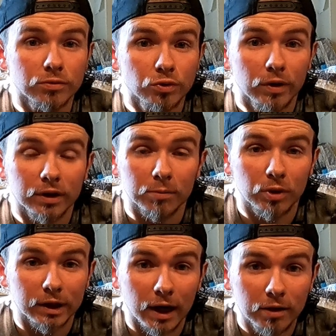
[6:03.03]
enjoying that I'm
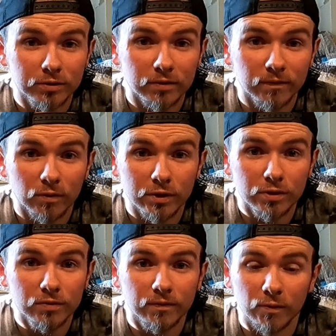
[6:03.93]
putting out there for
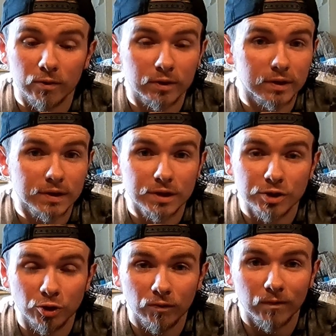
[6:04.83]
you for this
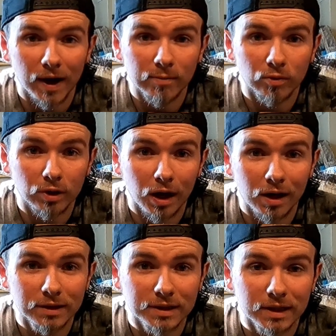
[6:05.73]
survival
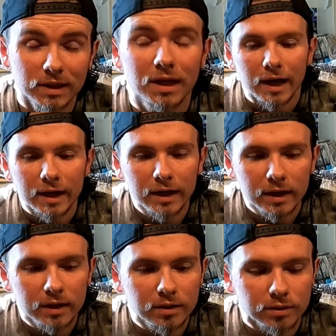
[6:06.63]
content.
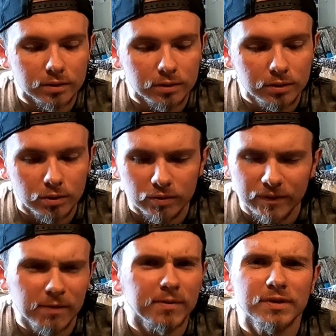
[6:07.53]
And, you know, if
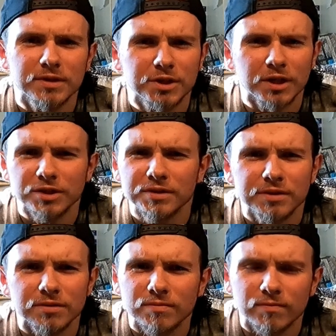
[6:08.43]
you have any
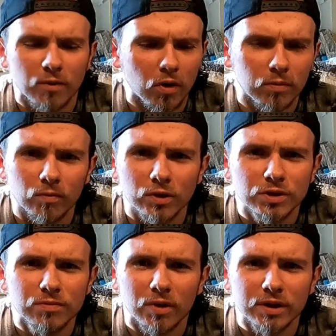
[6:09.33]
suggestions on what
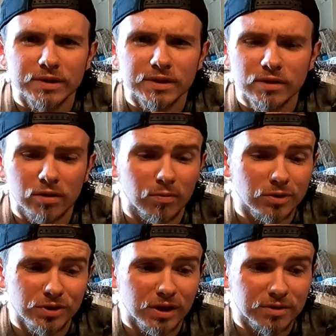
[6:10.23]
you want to see or
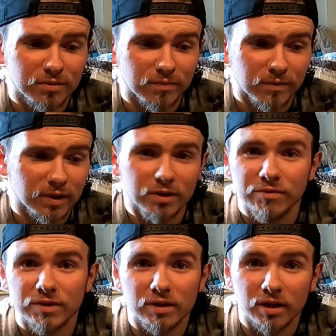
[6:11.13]
what you guys don't think you
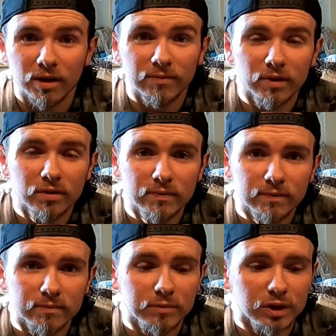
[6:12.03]
see enough of
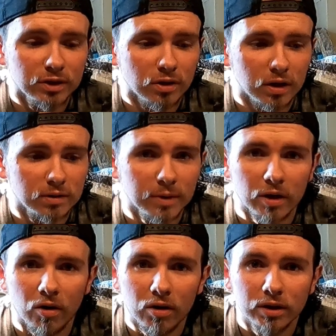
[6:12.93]
being talked
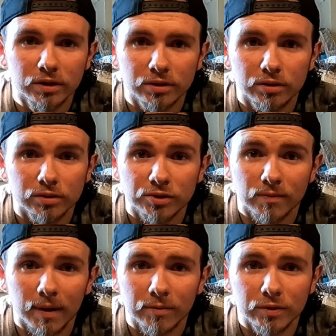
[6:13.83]
about on
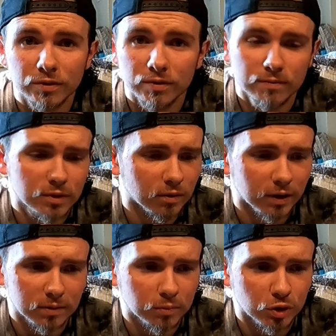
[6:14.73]
survival YouTubes or
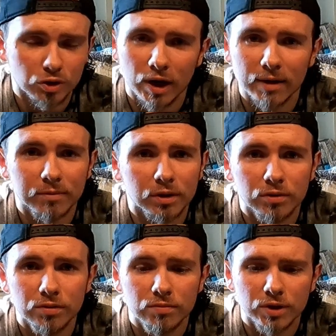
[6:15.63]
like bushcrafting
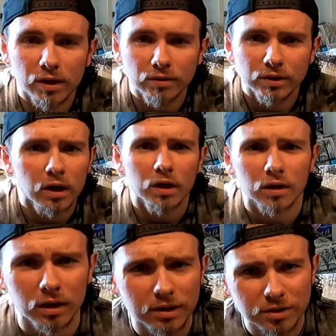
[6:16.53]
YouTube channels,
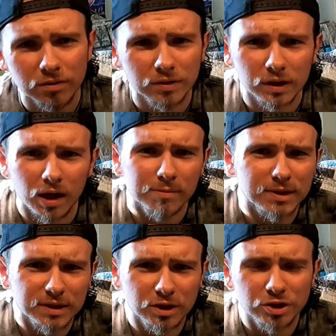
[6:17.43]
let us know in the
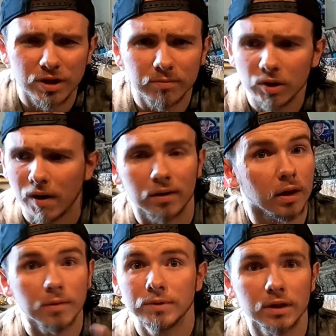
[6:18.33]
comments section down below. I'd
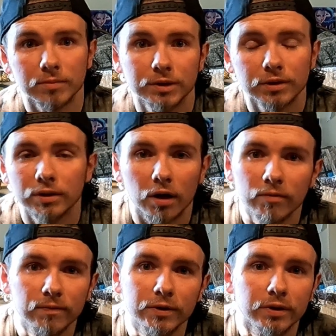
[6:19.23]
love to get material
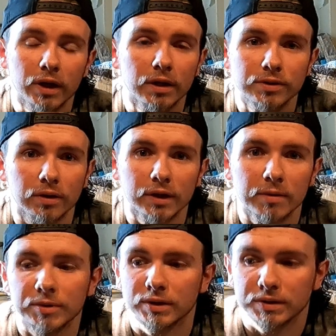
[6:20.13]
out for you guys on
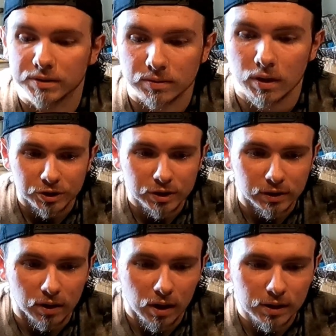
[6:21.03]
that because
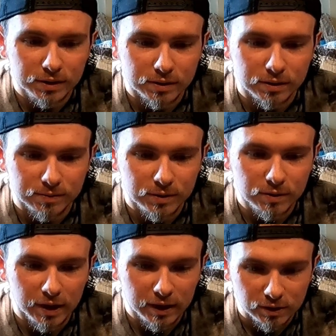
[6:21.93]
shit, honestly, if you
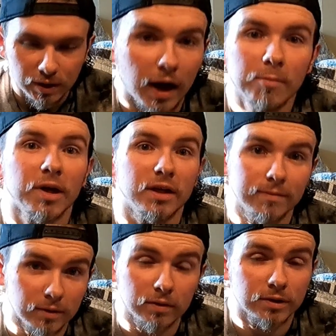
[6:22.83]
do that, I might
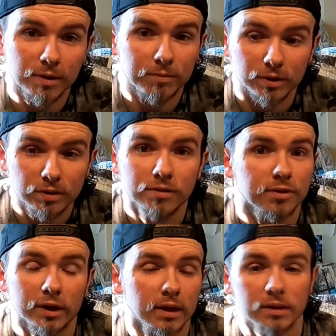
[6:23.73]
even learn something too.
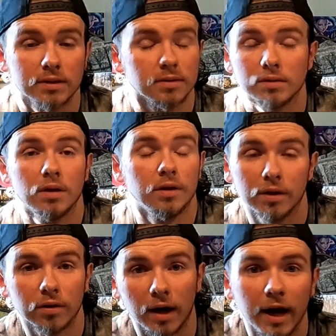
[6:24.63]
So like that's
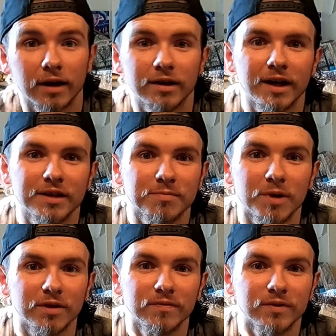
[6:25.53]
another added ass
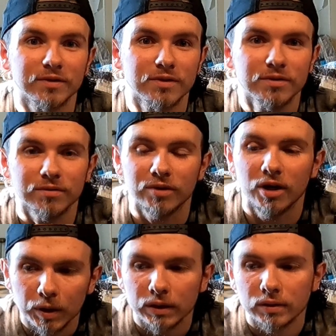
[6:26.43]
benefit too.
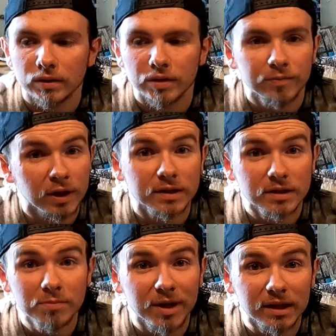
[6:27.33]
But if you guys
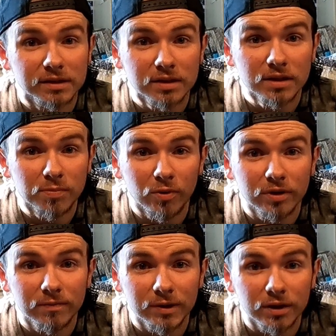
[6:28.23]
did make it to this point
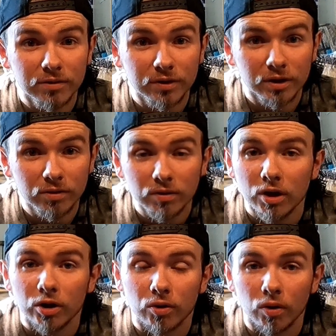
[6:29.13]
in the video though,
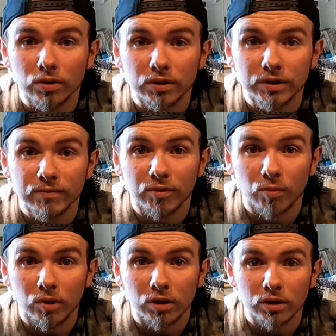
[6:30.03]
go ahead and leave the
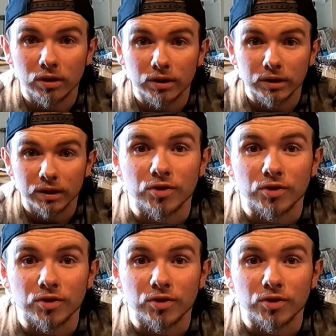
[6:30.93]
word